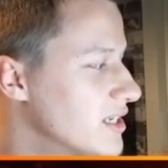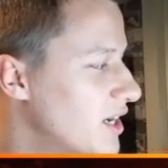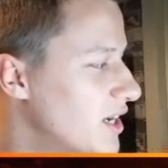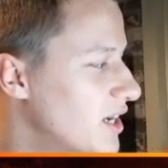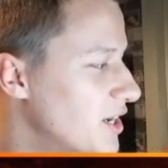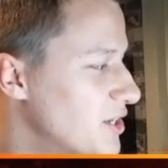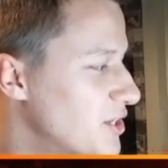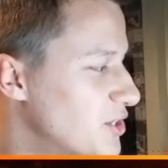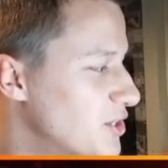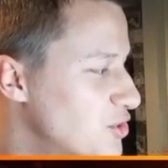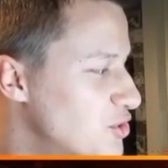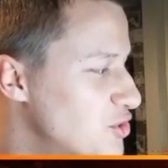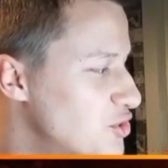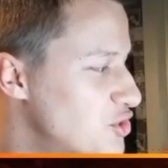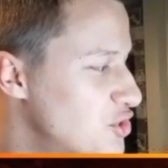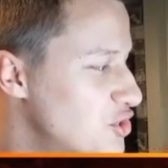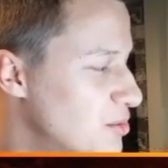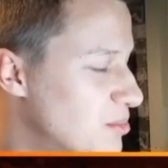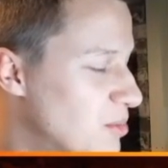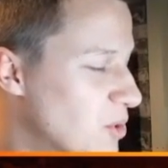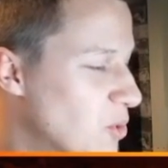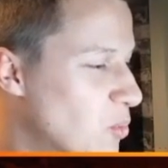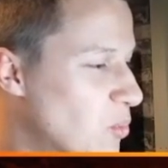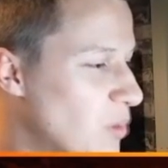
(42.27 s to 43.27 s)
a
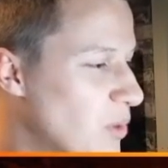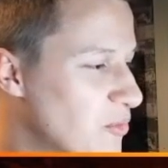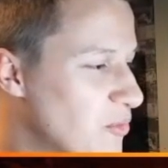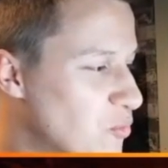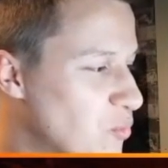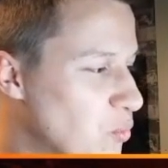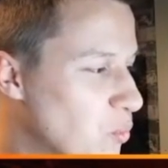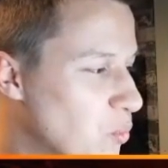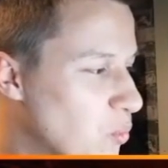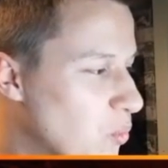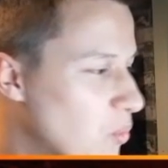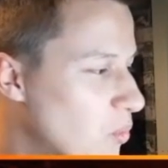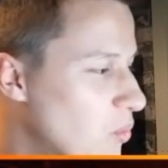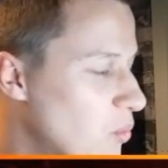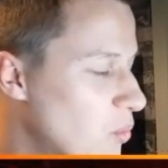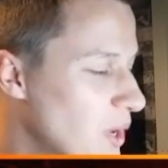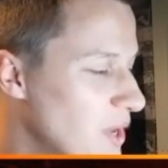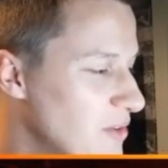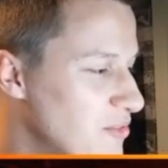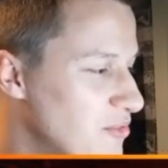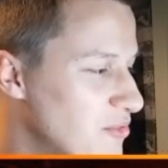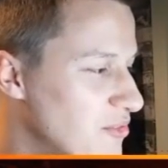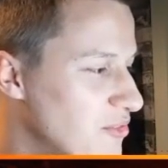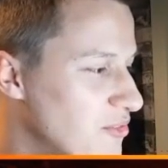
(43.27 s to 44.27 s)
YouTuber with
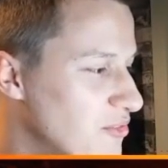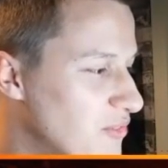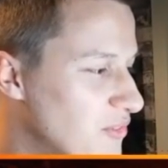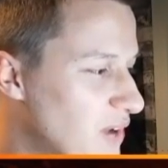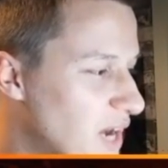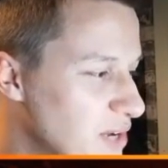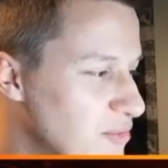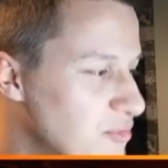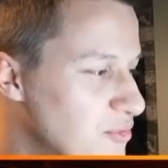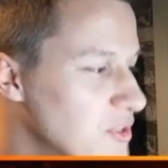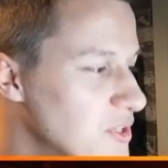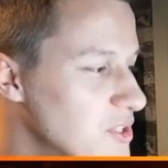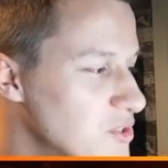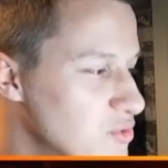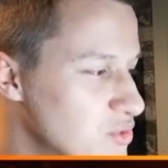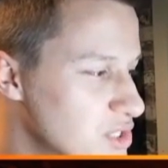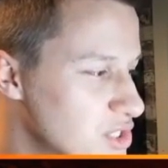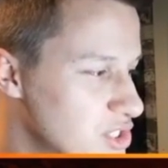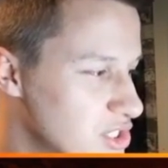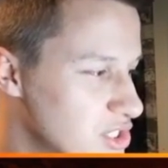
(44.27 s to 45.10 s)
with 500